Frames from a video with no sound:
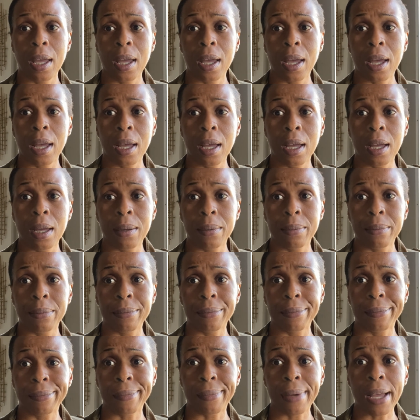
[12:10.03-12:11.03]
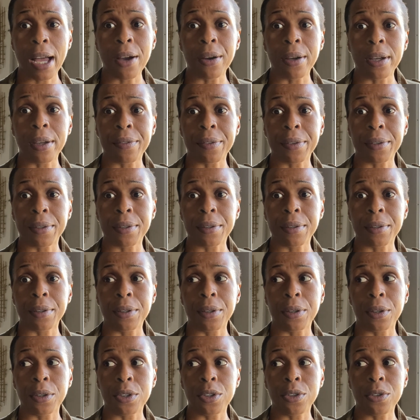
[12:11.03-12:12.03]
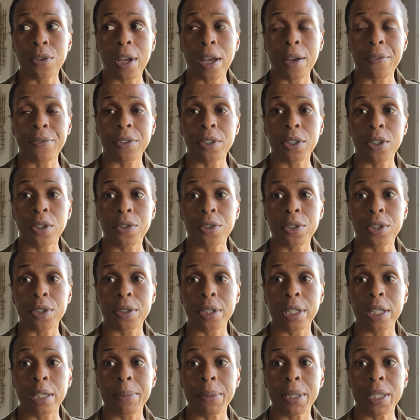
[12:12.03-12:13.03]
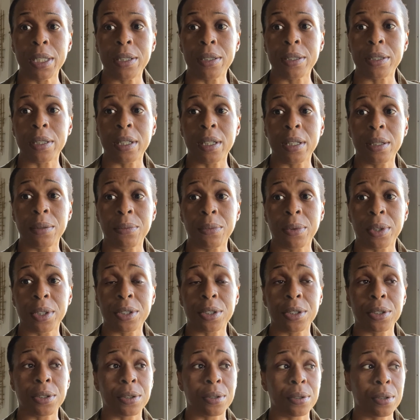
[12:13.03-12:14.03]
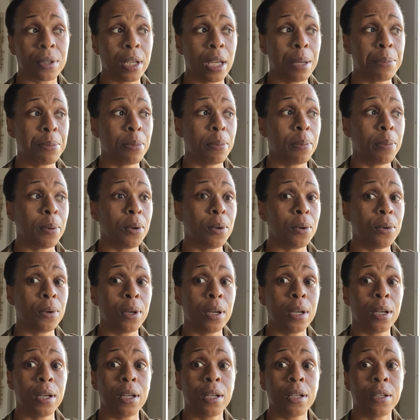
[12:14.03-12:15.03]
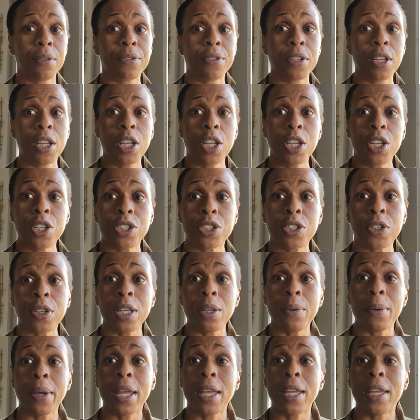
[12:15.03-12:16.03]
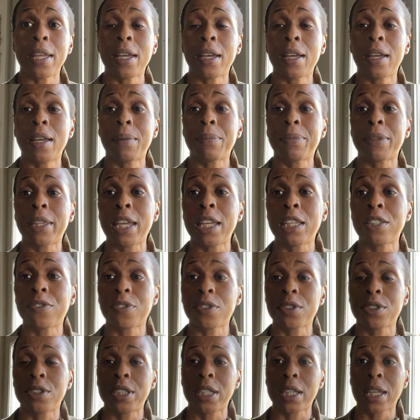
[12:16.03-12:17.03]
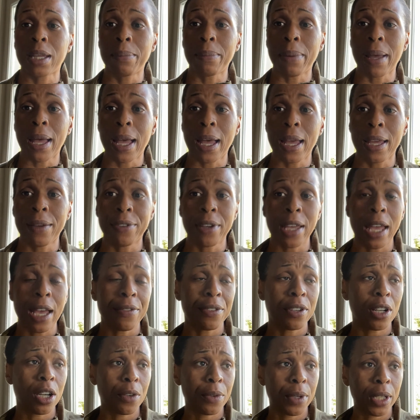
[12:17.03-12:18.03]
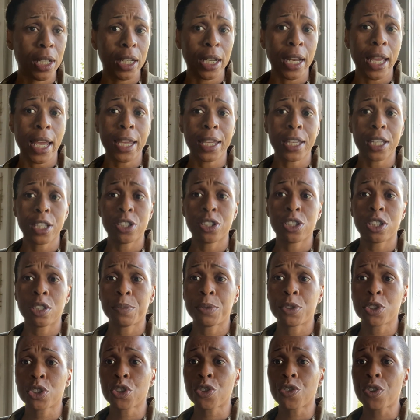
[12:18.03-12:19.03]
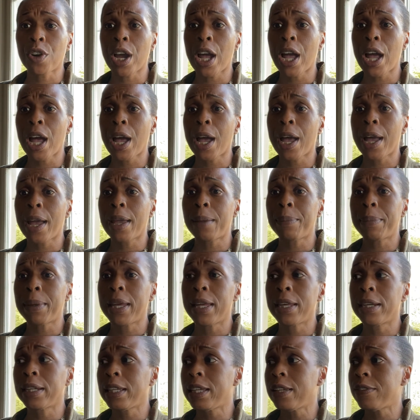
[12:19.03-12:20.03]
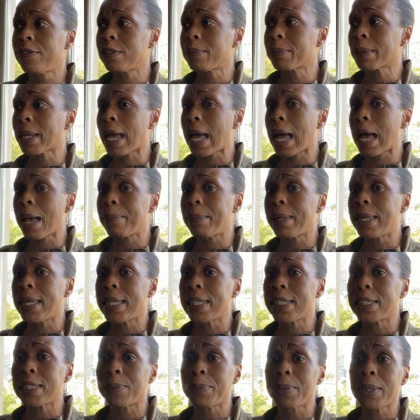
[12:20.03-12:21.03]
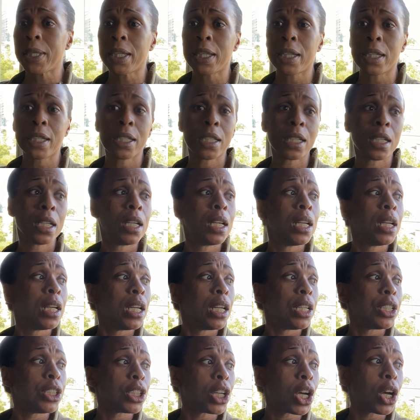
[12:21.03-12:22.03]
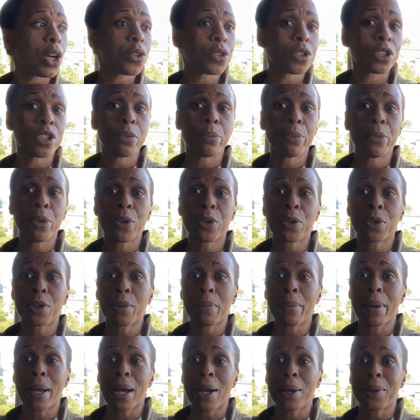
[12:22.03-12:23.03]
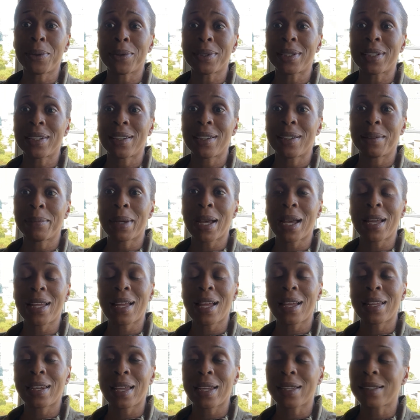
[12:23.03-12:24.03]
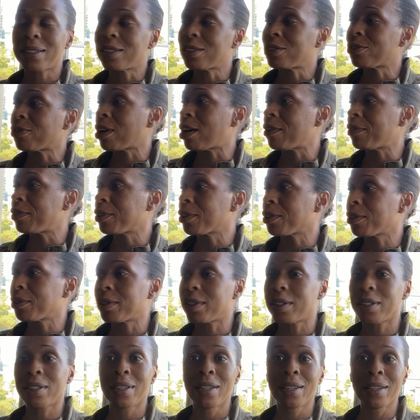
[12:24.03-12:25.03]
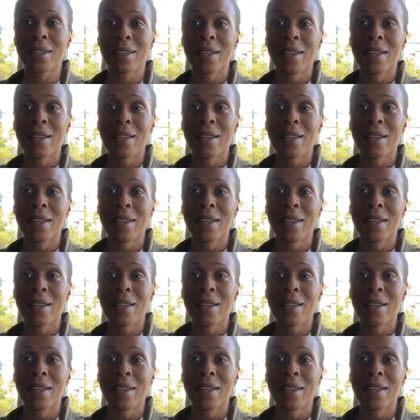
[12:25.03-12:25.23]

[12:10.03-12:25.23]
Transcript: Um, however, you know, you have to know your limits and what you're capable of. So anyway, uh, thanks for sticking by. If you haven't already, like and subscribe and leave some comments. And we're going to talk some more about, um, I, I like this travel nursing